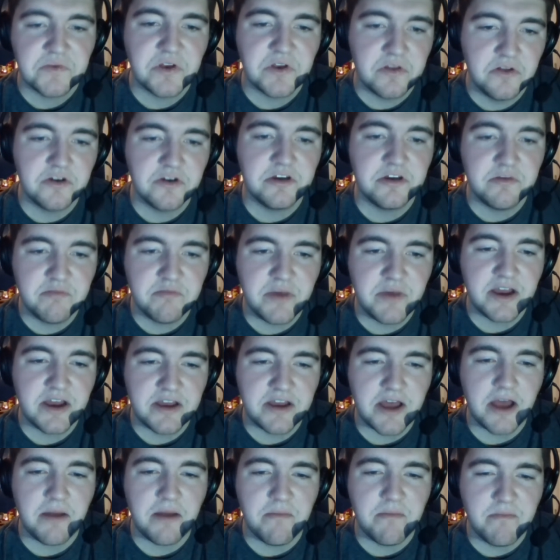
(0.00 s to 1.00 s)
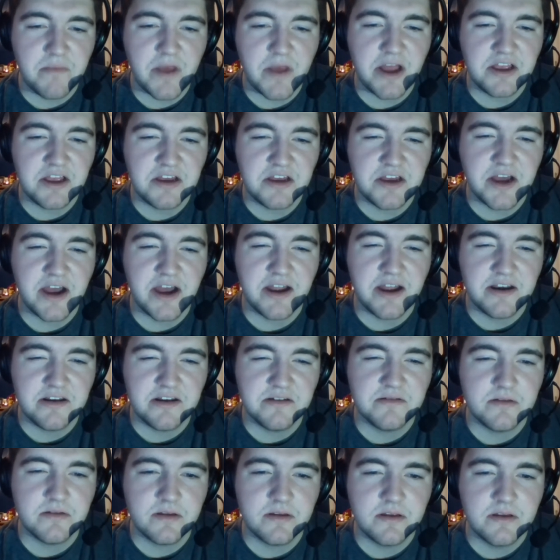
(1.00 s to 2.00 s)
looking back, I can kind
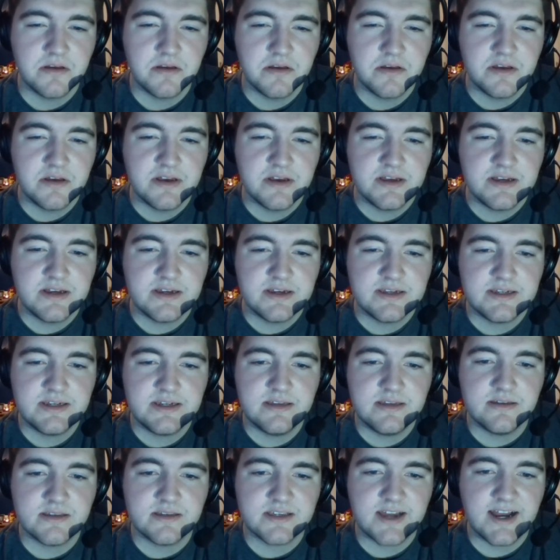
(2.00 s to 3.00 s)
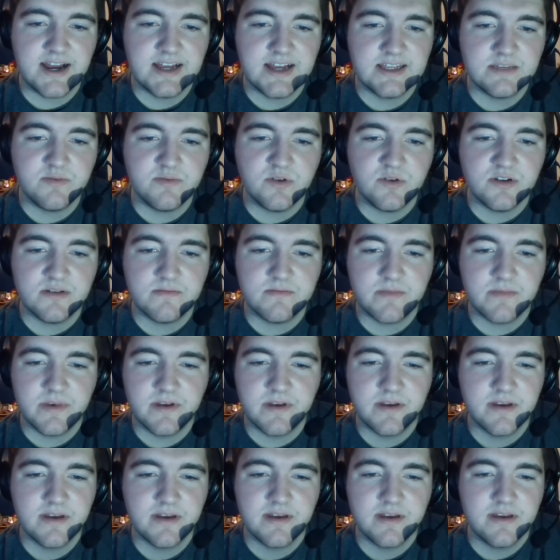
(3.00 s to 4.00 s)
of see the signs, but
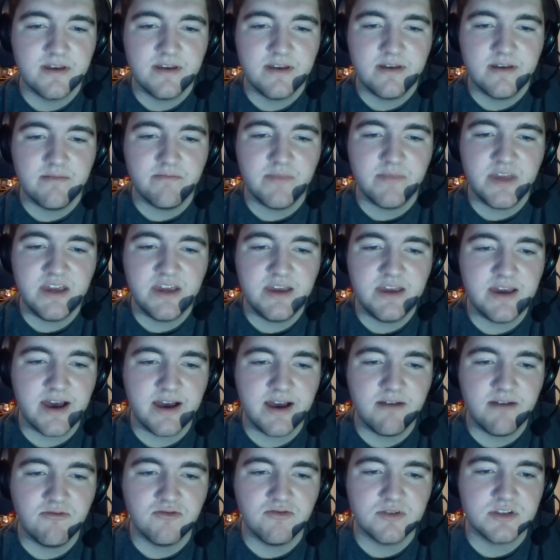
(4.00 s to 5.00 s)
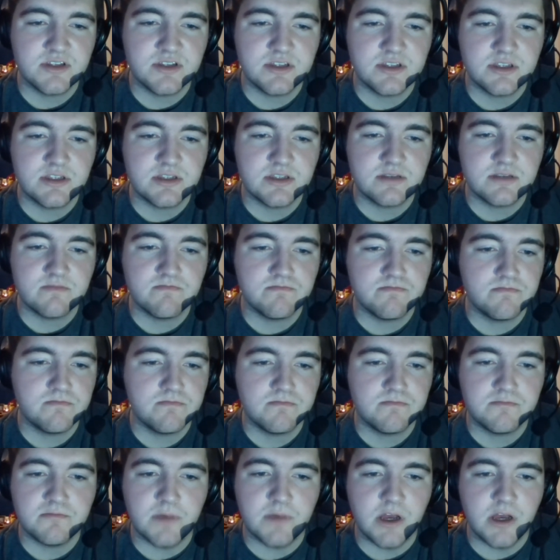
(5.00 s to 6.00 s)
me, I was
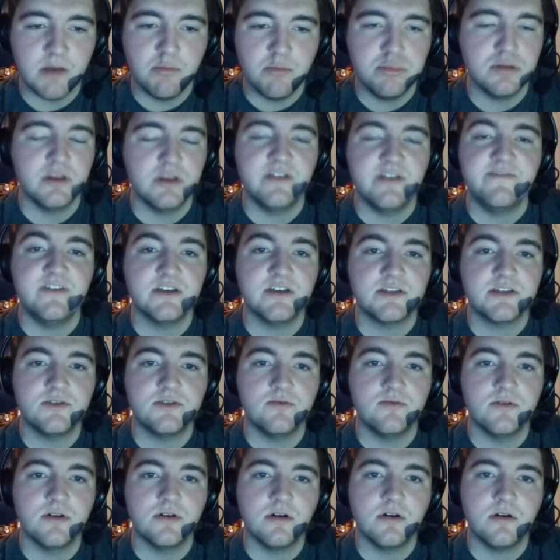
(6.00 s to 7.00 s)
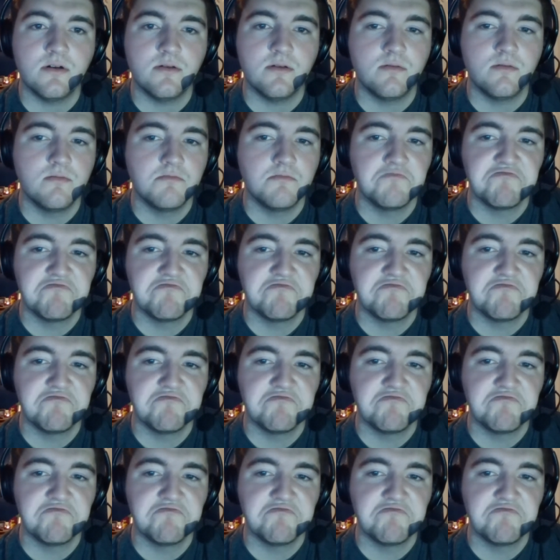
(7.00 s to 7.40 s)
oblivious to it all.